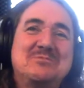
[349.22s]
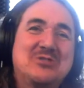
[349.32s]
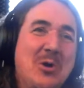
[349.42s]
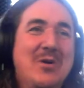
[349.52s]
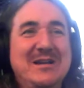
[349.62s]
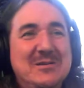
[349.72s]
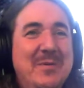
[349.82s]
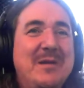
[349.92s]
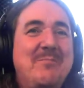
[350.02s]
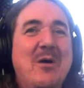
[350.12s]
So it's a
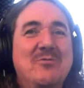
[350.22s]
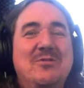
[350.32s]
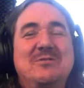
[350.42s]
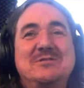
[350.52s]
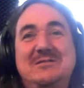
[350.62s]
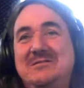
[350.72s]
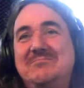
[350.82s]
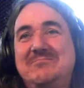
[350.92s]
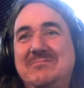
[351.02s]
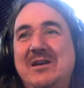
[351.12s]
bit of both,
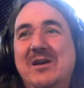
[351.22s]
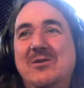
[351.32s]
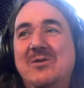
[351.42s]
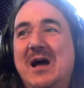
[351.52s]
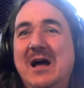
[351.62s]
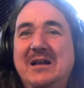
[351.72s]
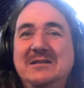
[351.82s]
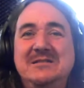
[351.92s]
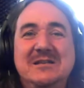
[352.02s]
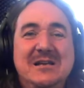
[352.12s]
you know,
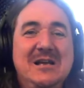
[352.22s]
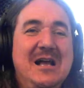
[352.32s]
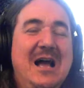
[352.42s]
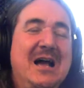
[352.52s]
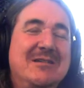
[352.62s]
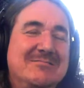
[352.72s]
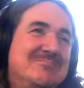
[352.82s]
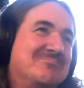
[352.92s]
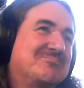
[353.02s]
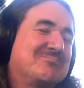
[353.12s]
and
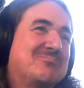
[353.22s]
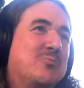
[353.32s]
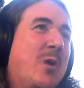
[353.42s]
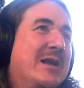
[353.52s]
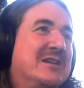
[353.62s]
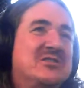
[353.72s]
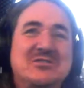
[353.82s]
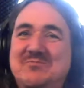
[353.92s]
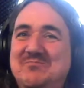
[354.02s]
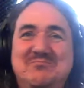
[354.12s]
when you're
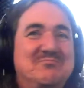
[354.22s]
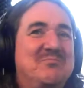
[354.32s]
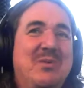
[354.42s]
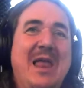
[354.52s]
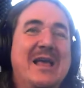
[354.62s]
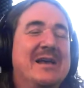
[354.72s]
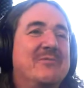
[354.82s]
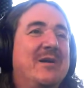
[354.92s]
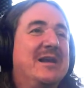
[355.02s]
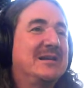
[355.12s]
just
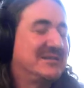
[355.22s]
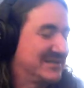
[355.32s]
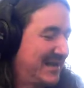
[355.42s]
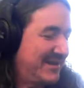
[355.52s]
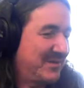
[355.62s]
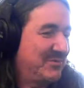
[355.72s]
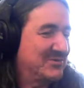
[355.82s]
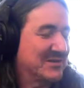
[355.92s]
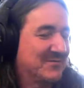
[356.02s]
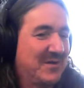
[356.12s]
playing, when you're just letting the
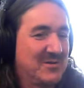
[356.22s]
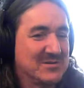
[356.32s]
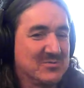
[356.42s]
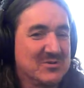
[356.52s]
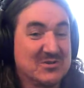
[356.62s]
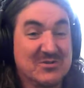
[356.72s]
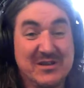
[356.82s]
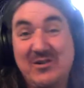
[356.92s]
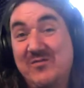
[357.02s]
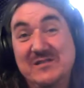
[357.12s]
music flow, as it were, sort of
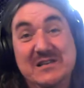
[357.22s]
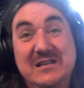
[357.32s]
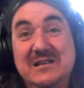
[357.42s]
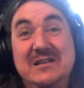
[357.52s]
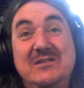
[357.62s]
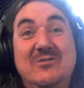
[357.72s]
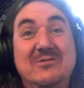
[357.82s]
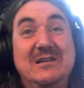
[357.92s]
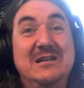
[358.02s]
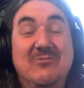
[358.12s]
thing, obviously you're not
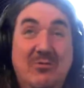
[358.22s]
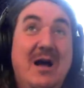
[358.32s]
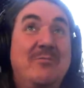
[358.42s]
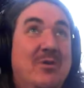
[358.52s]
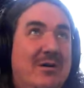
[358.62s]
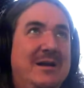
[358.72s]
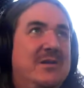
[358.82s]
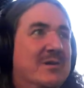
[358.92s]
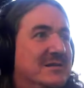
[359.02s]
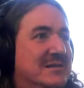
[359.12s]
really, or I'm not
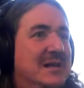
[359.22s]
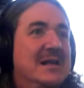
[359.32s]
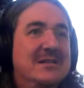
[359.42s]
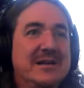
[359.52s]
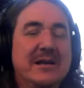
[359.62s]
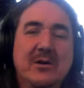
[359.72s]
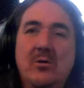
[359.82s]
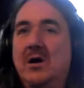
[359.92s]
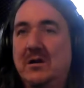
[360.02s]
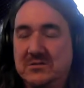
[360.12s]
anyways, thinking,
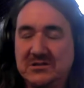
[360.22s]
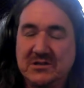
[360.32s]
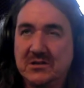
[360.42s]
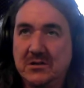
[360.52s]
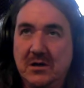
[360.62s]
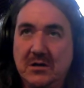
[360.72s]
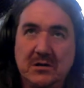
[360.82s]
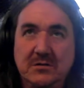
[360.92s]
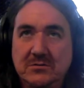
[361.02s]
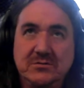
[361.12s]
oh, I'll stick
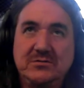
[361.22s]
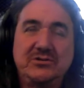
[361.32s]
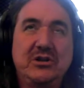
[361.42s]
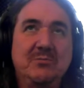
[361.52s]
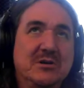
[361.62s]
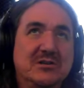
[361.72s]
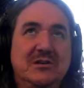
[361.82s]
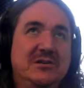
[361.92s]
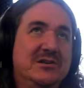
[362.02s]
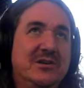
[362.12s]
the G
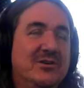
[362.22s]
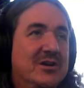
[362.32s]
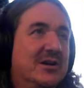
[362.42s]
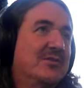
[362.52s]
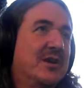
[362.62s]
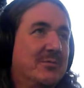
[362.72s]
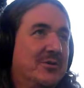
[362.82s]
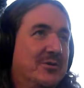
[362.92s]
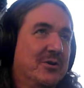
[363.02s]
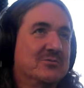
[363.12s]
Mixolydian in here, and then I'm
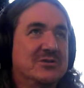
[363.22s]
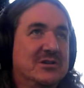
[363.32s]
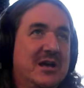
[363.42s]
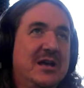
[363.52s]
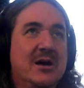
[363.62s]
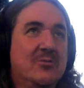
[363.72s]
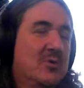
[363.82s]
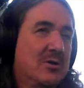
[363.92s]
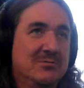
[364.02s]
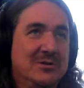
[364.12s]
go to the A
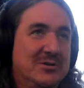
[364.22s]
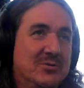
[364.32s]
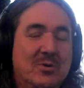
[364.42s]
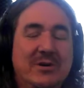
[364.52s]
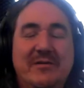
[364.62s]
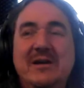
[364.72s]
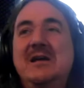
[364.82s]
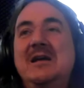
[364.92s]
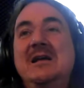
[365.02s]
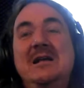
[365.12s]
Aeolian or whatever.
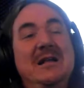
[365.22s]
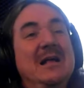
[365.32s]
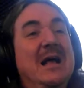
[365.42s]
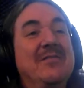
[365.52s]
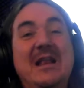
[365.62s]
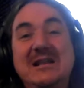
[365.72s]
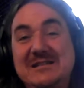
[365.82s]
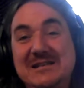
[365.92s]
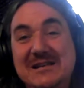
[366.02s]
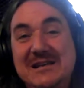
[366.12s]
And that
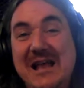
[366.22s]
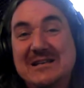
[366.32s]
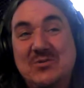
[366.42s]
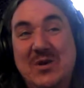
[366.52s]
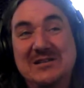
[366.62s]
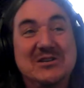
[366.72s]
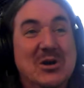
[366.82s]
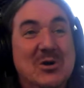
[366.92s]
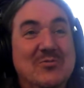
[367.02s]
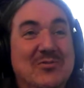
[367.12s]
answers your next
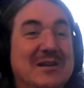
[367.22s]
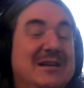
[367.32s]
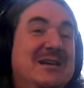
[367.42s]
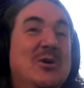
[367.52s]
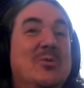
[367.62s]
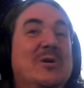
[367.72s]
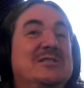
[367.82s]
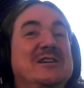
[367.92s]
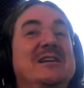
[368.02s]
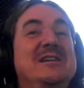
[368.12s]
question, hopefully,
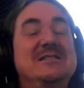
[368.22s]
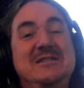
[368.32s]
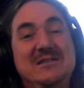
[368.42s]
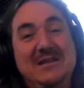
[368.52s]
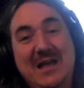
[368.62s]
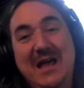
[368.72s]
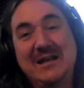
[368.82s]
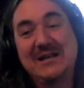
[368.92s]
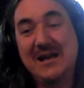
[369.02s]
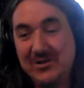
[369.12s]
which is,
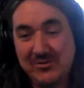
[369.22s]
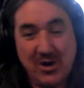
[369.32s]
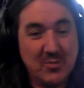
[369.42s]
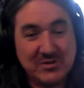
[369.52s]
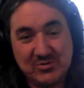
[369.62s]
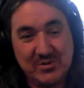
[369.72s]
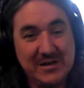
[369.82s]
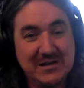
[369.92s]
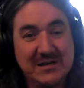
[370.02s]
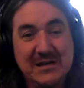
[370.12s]
can you go
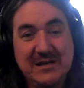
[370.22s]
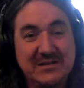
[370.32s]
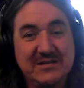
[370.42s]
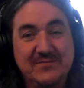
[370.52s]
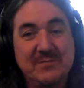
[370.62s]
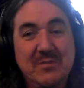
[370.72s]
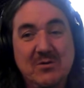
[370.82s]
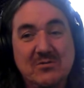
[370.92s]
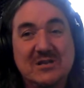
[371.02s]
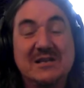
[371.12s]
between the different
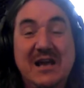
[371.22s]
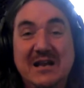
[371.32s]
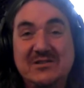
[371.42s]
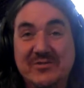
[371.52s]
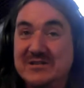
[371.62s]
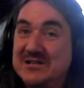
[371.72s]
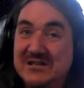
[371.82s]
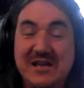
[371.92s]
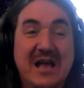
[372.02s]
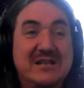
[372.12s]
modes? And the answer is
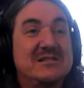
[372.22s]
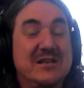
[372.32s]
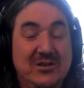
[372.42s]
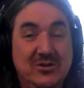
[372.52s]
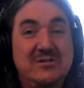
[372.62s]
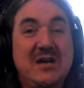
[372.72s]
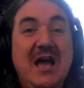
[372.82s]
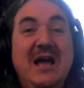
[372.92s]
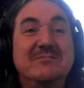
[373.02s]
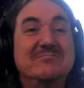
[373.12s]
yes, you
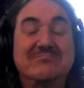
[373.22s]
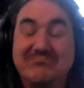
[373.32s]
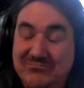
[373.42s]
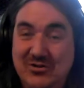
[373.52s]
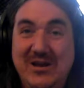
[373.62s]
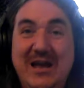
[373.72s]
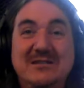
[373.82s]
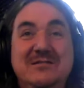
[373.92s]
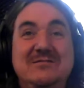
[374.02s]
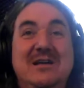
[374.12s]
can. You
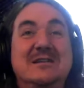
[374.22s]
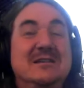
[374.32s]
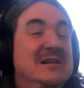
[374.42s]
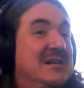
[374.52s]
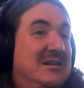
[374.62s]
can do that.